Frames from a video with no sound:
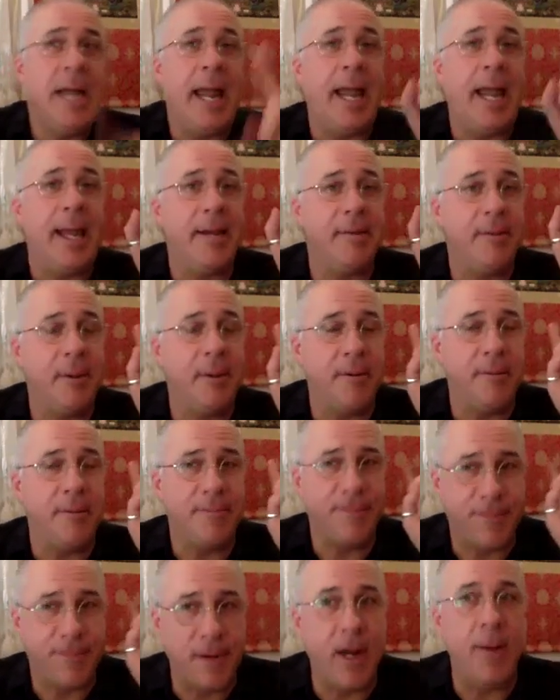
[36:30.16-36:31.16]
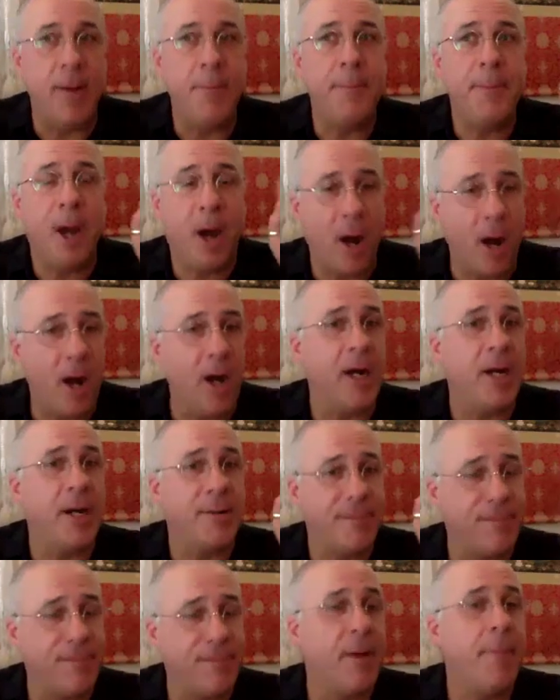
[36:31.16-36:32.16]
And from
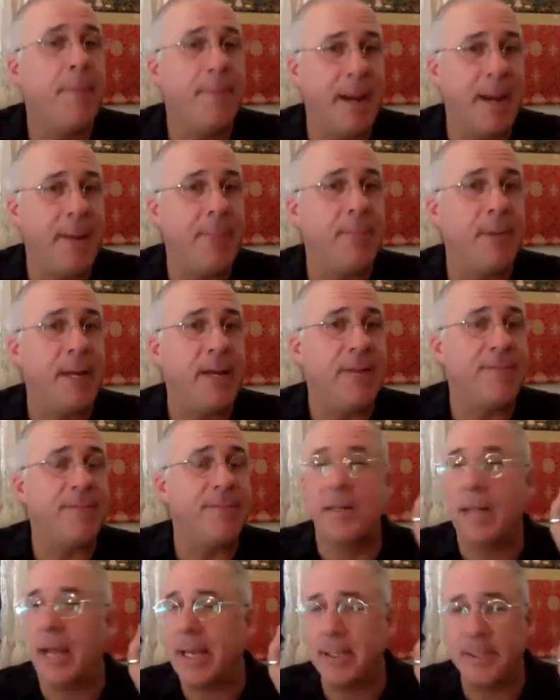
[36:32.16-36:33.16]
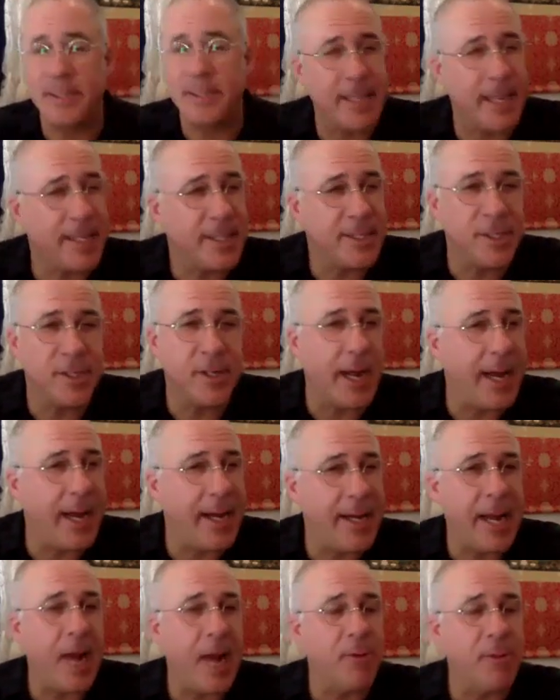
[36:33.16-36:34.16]
heart, from memory, for like 6 or
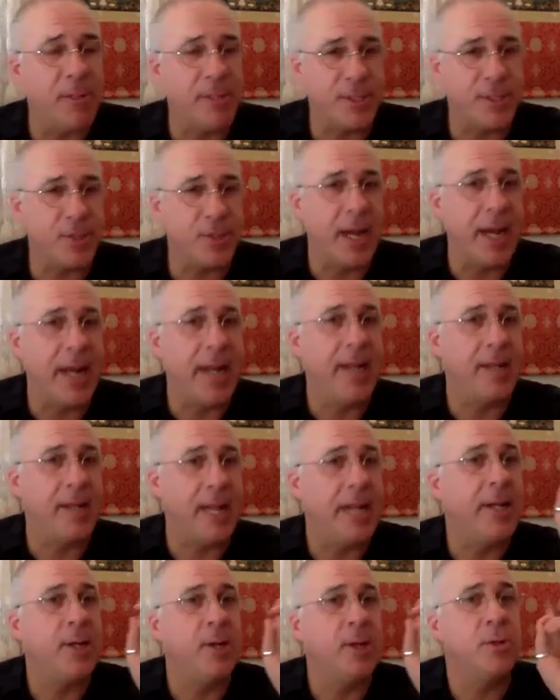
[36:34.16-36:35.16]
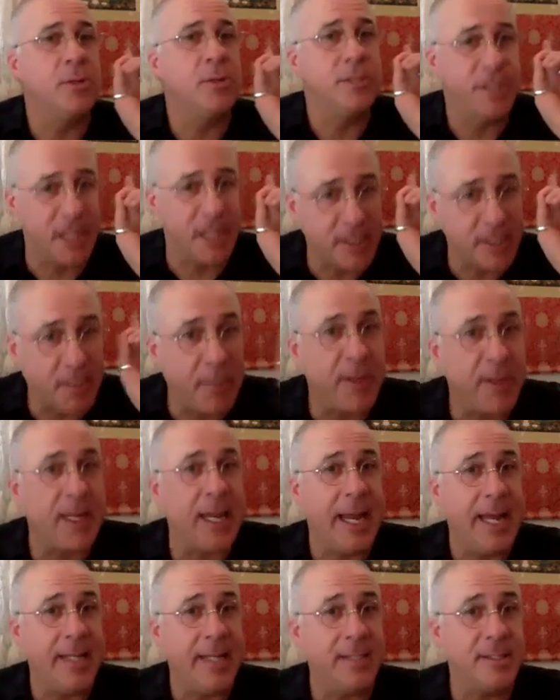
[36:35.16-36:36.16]
8 hours straight, Glenn Gould just
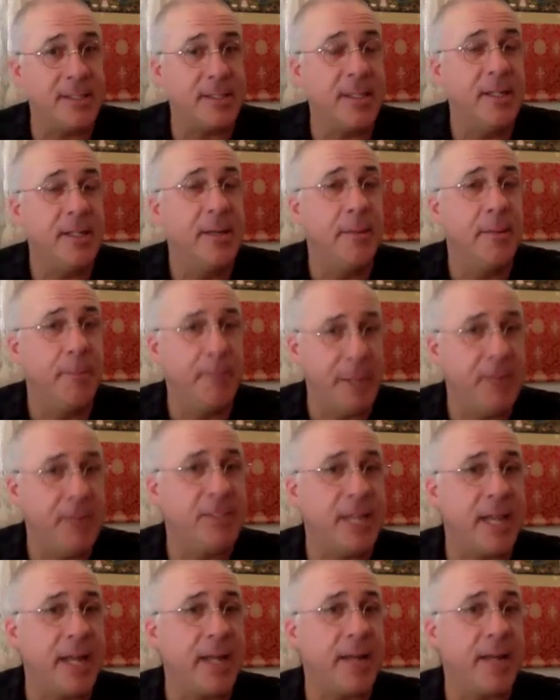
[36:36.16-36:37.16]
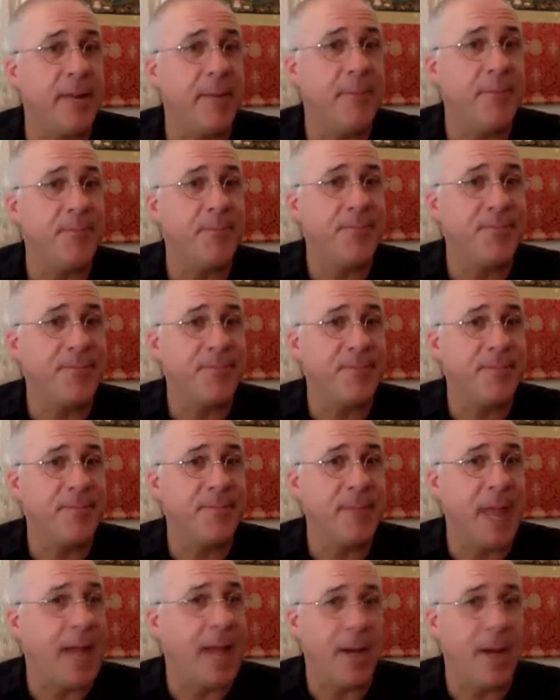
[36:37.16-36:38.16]
plays music.
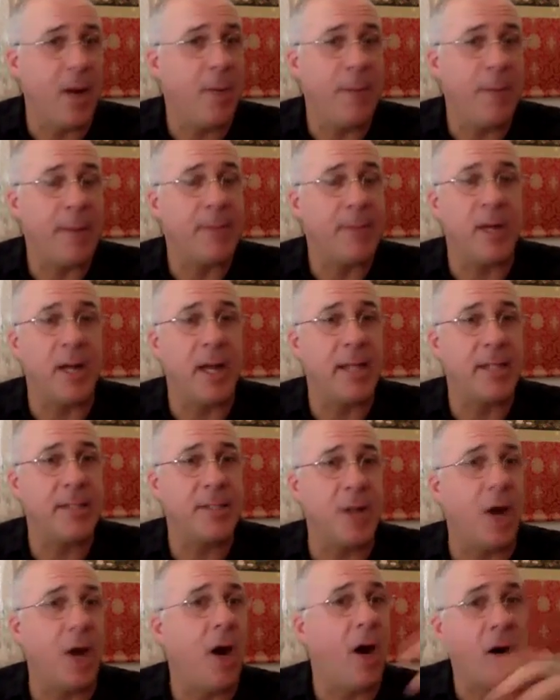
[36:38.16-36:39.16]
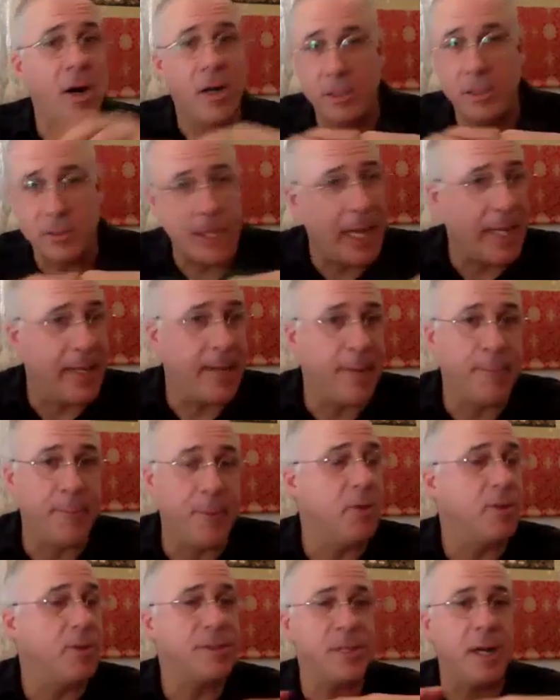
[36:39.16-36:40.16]
Had it all memorized, all like
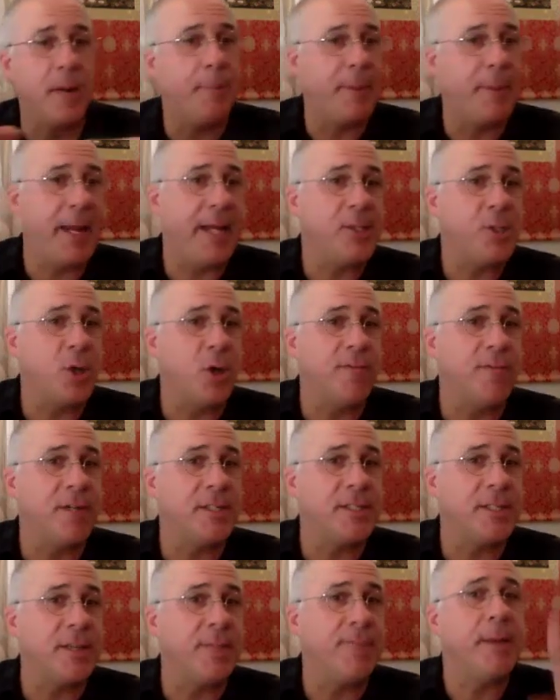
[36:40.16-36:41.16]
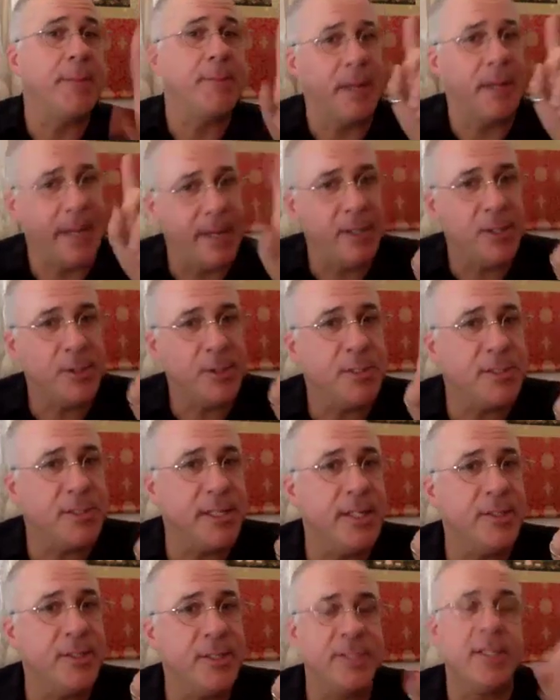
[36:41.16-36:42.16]
Mozart, Beethoven, or something. But here's what's
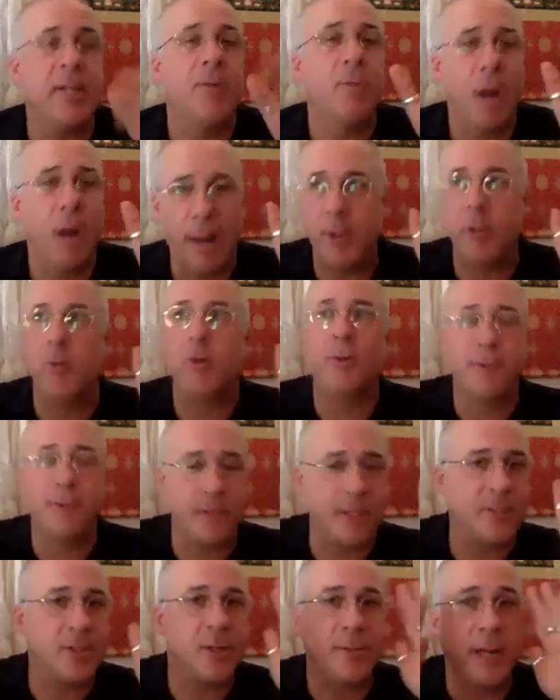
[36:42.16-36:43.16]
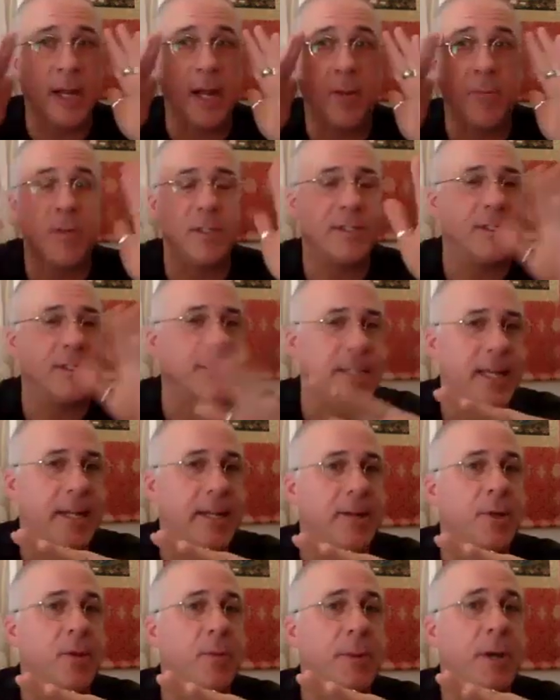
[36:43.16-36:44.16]
interesting, why I'm going with this. Oh my God, what's this I
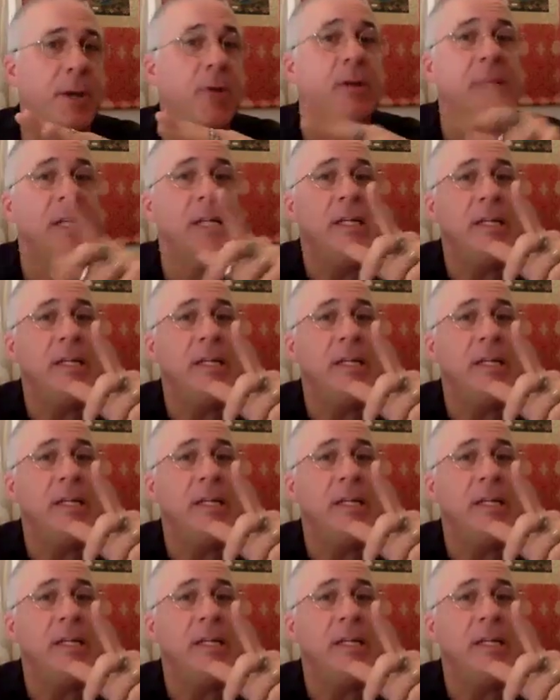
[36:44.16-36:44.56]
don't know about?